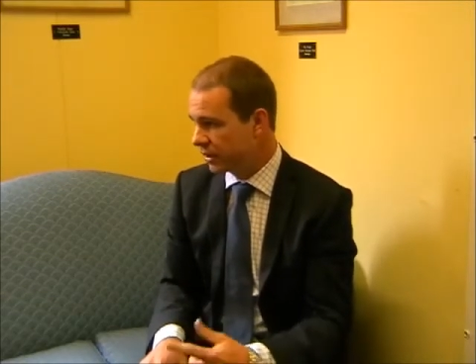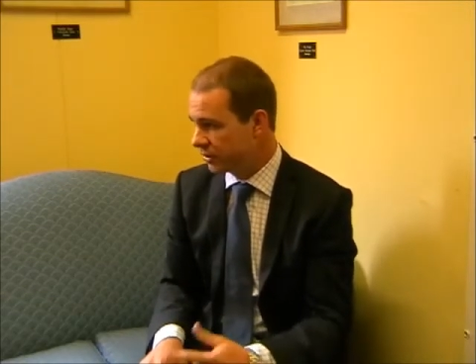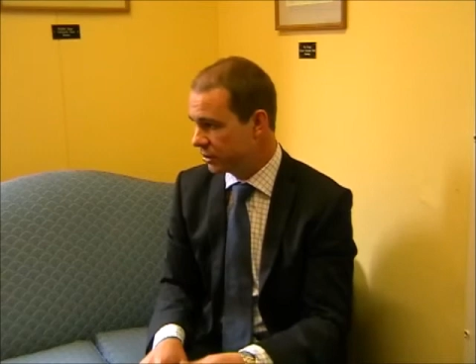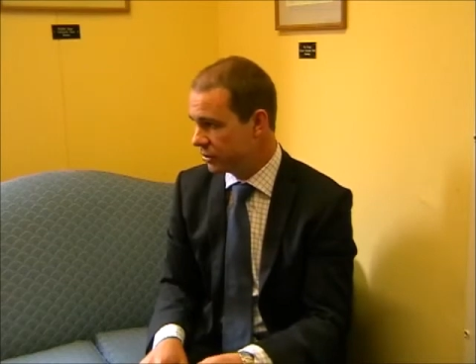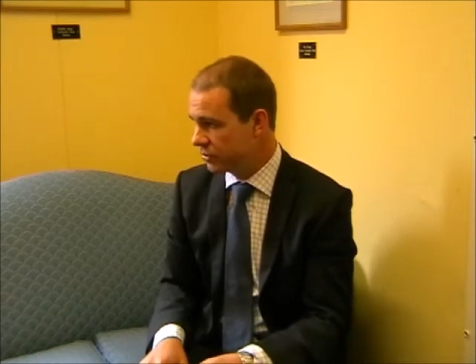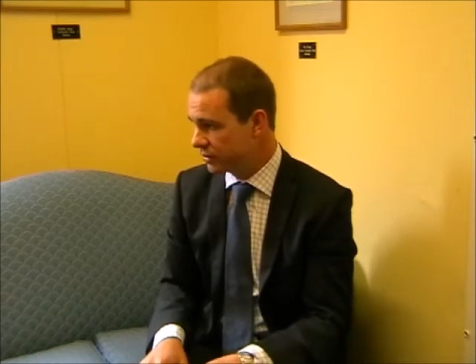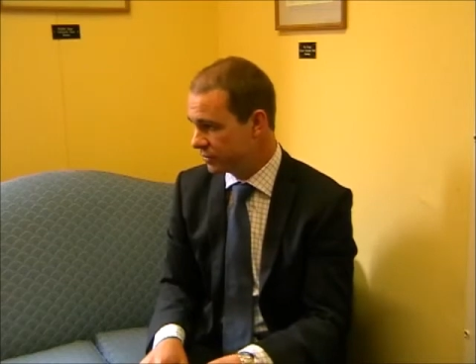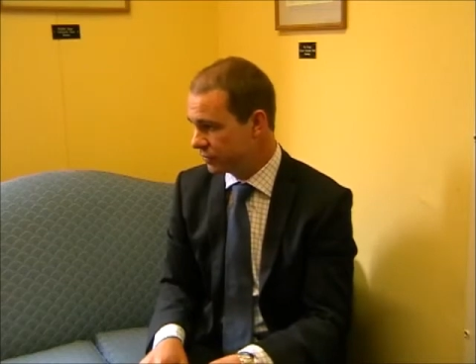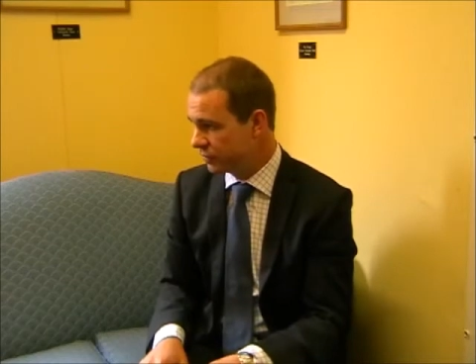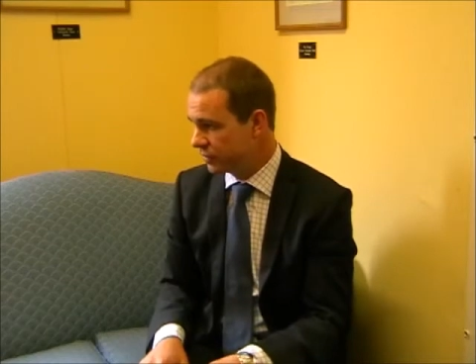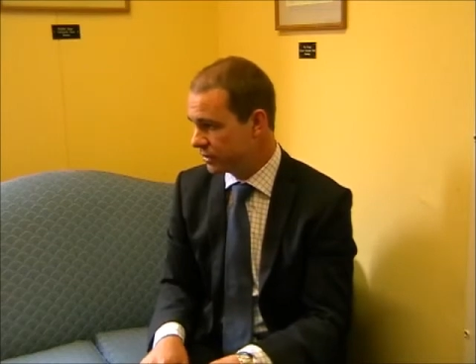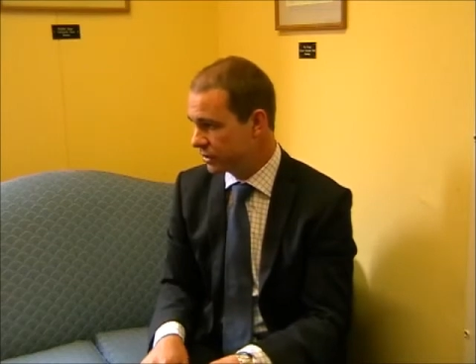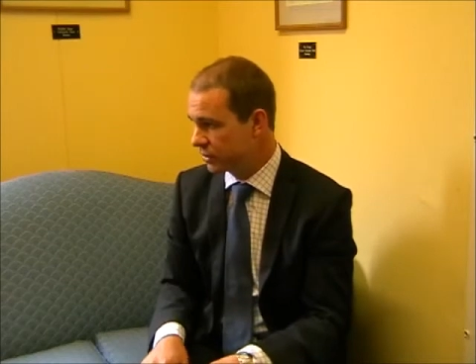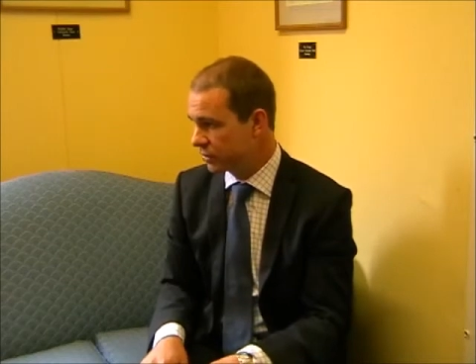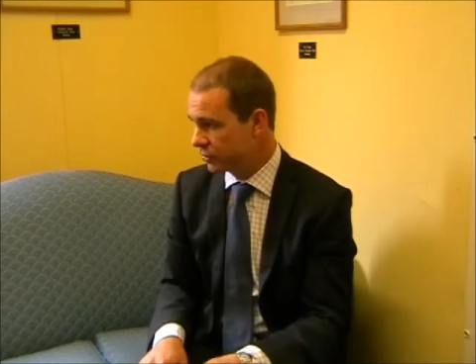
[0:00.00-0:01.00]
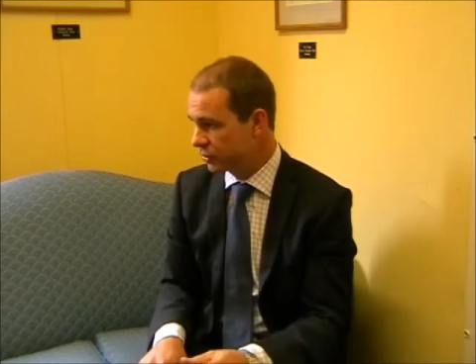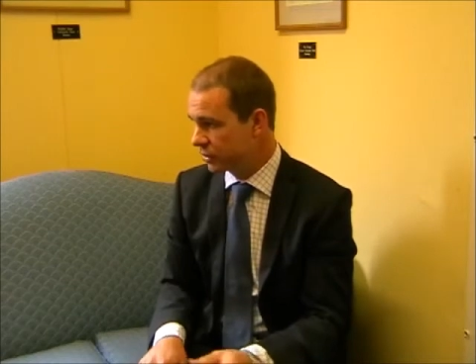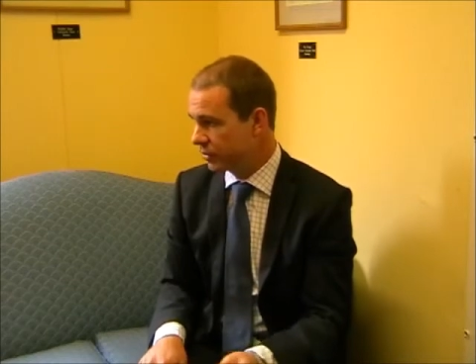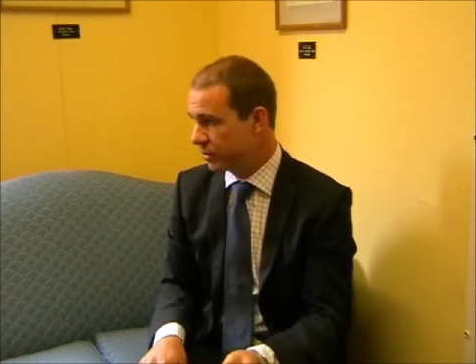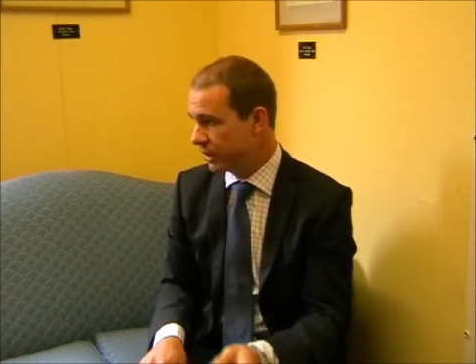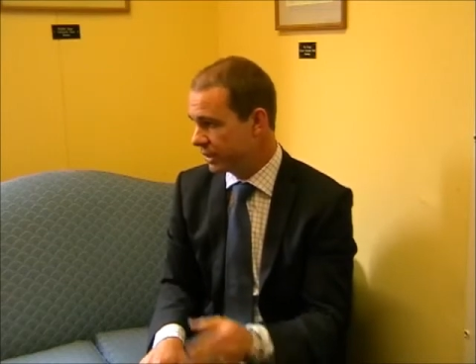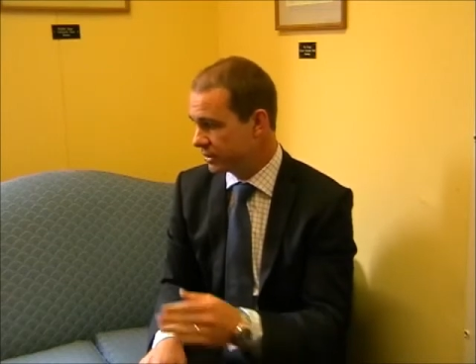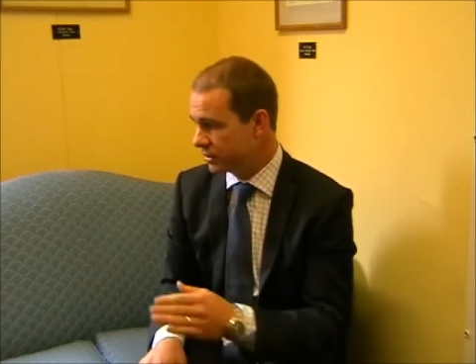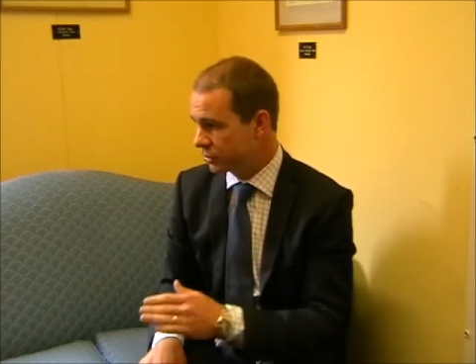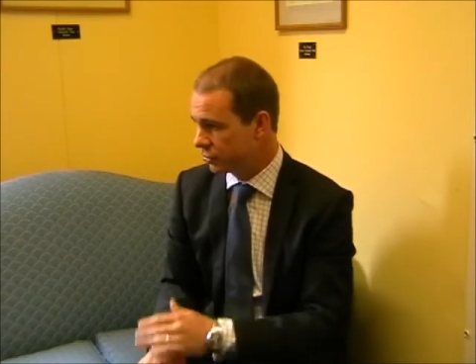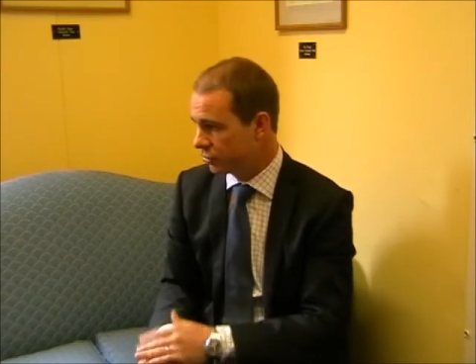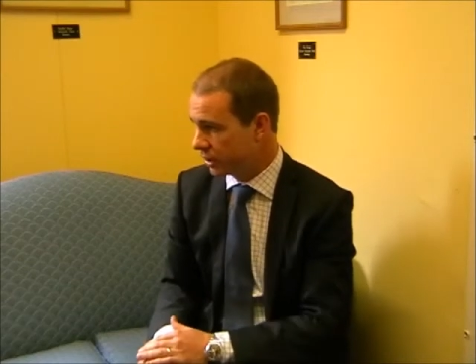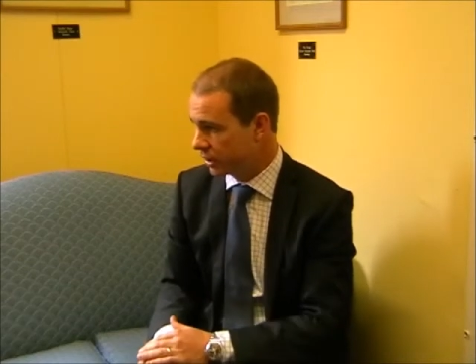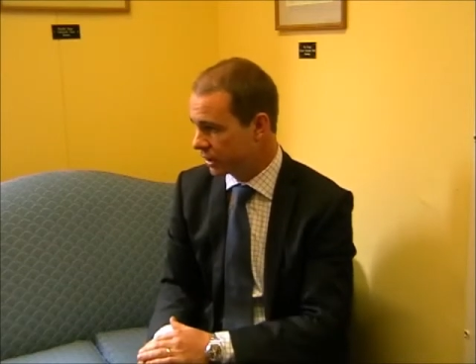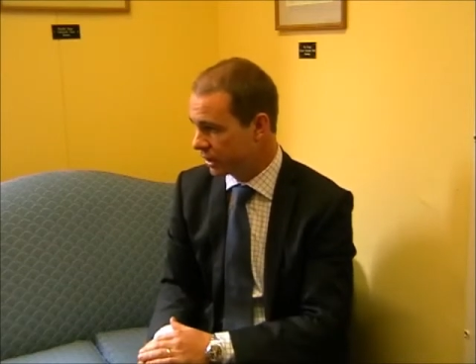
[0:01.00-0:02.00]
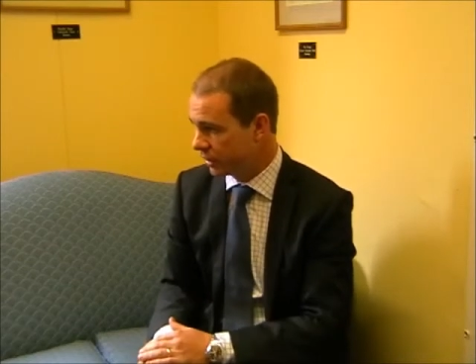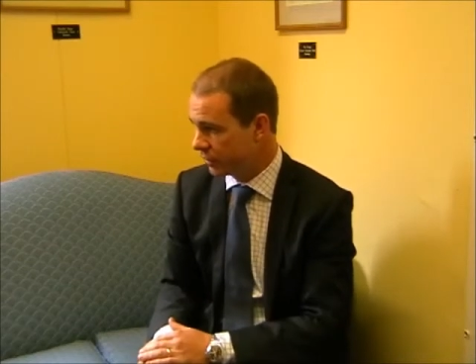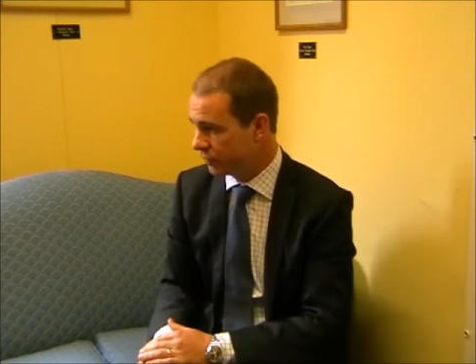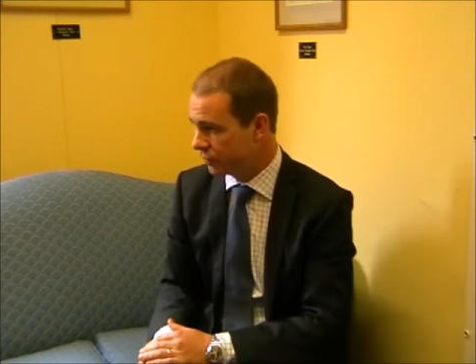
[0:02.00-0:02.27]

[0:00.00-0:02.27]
the use of the Physicool compared to the cryocuff.